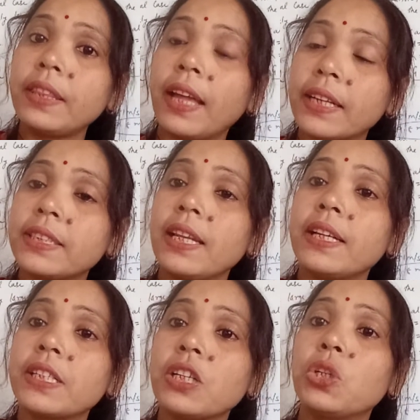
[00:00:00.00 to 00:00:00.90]

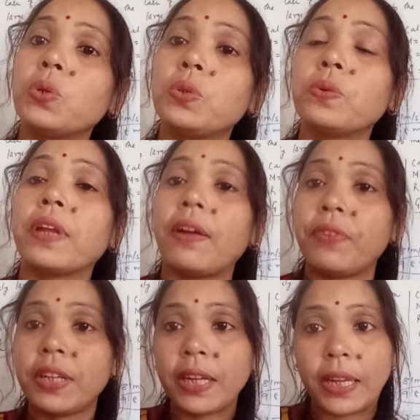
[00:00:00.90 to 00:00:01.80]
acceleration due to
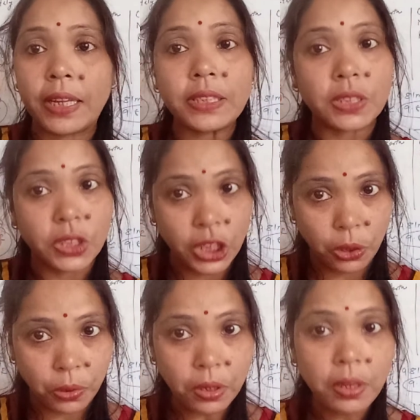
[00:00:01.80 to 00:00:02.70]
gravity is
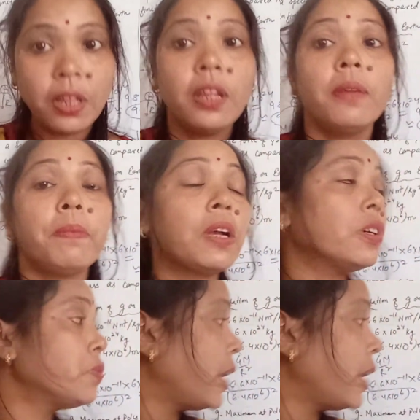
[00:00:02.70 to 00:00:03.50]
0, because